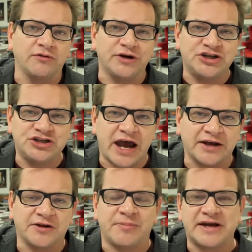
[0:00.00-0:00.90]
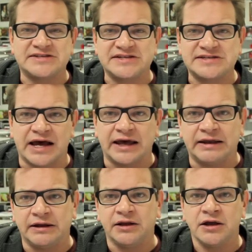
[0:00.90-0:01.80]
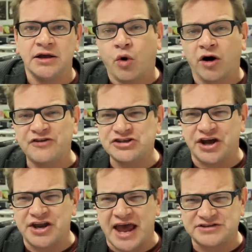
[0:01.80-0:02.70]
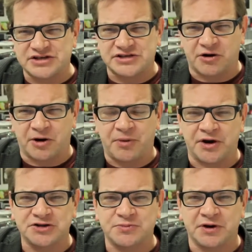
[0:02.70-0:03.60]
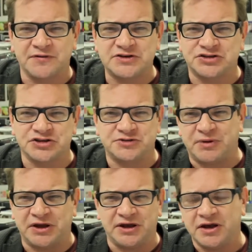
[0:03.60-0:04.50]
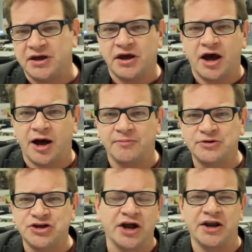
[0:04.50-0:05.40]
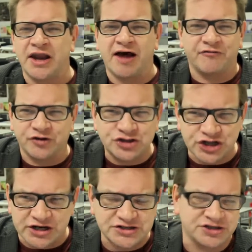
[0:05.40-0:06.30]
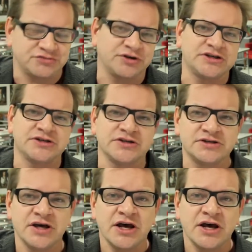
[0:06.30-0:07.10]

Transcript: rejected by society, or if it's unnecessary punishment, if it's just being done not for justice reasons.